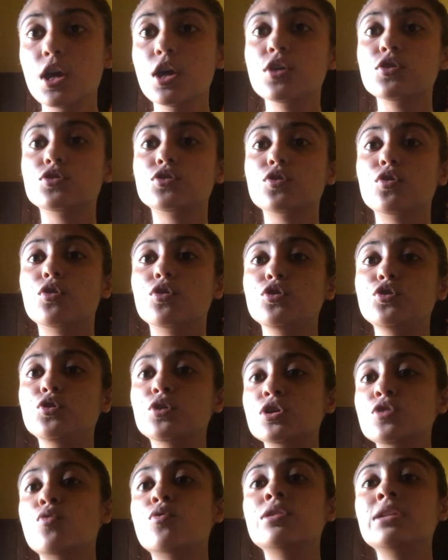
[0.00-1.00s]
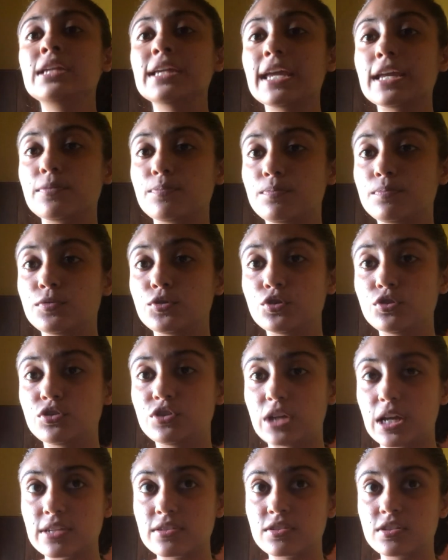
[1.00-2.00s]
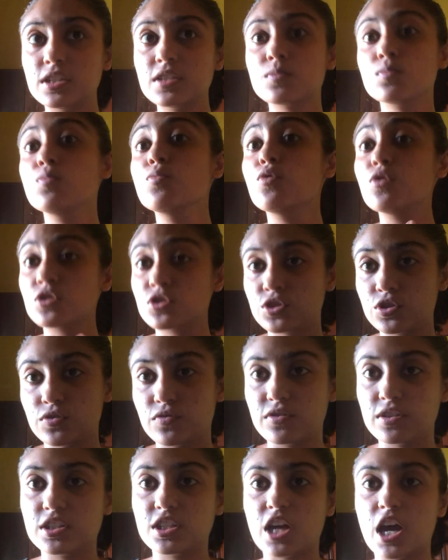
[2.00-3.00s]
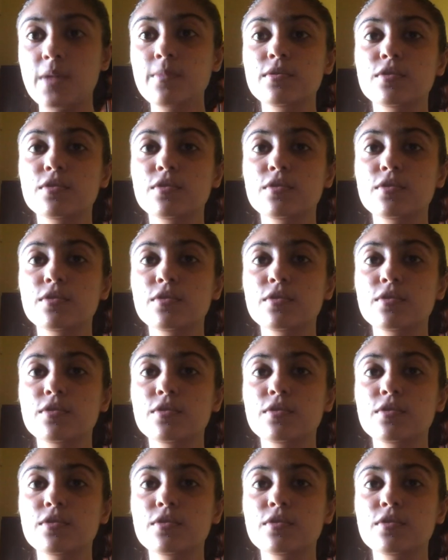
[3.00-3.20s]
So you can only get good justice most of the time